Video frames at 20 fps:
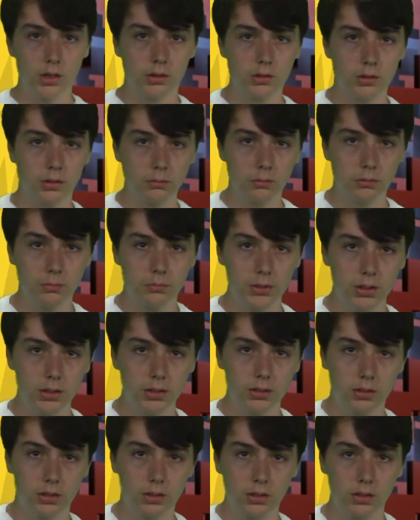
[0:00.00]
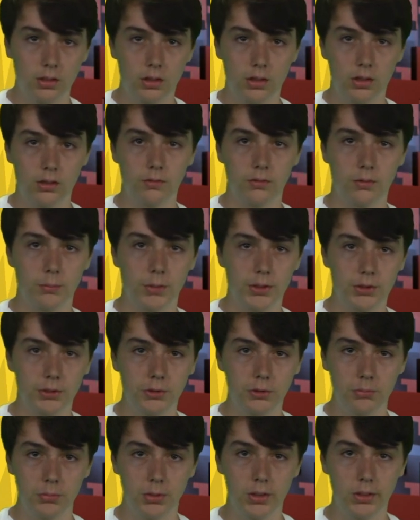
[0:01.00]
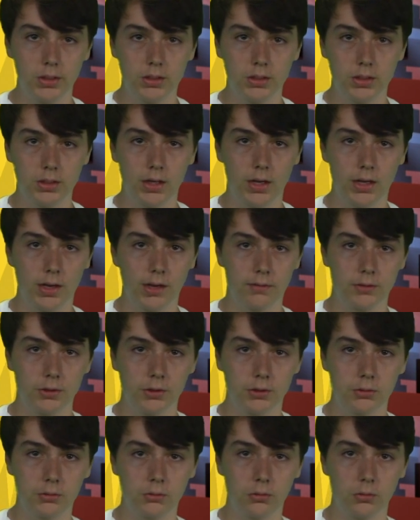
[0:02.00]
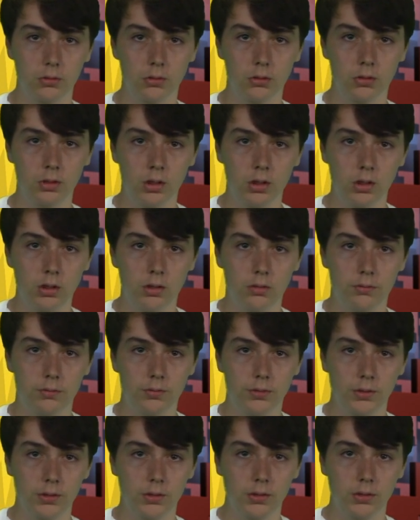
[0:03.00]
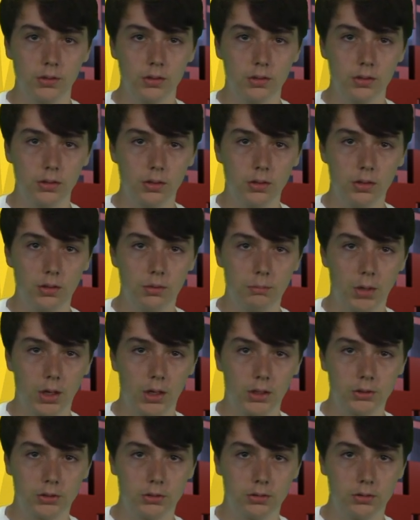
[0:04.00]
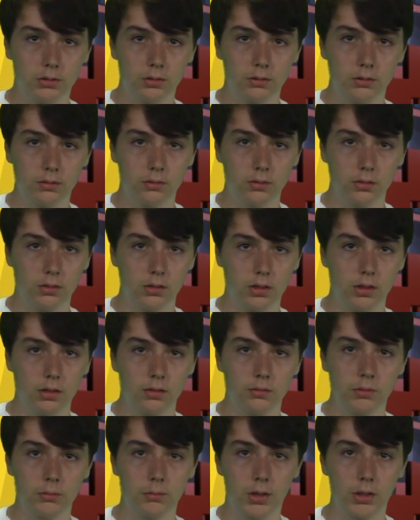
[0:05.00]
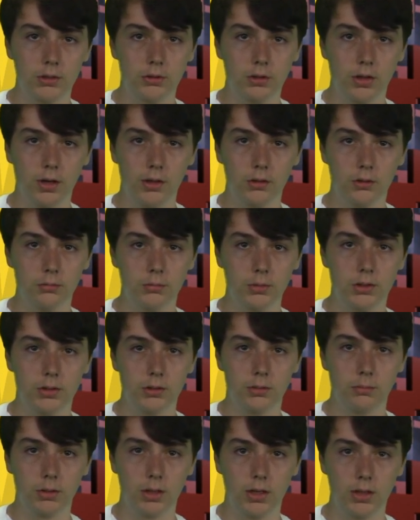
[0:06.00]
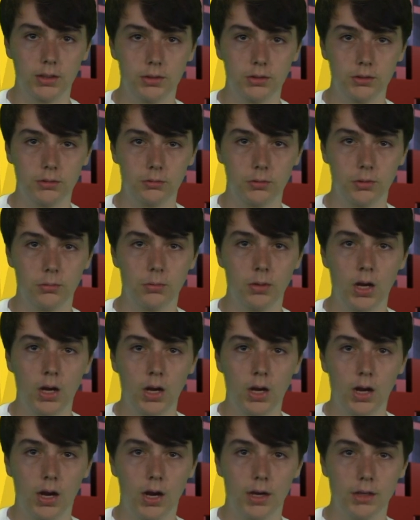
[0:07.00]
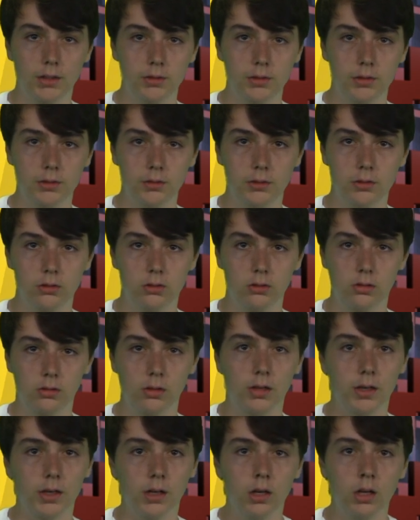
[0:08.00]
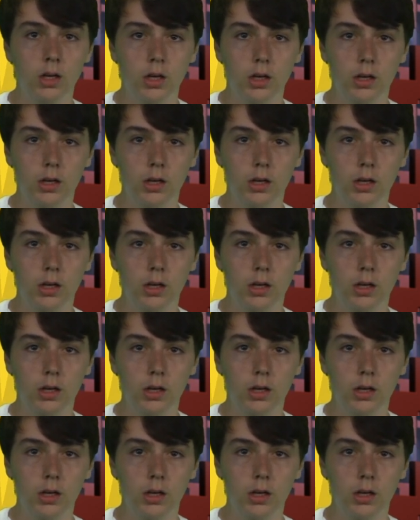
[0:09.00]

There will be an informational meeting today after school for mock, uh, for mock trial in Mr. Blise's room, I-223.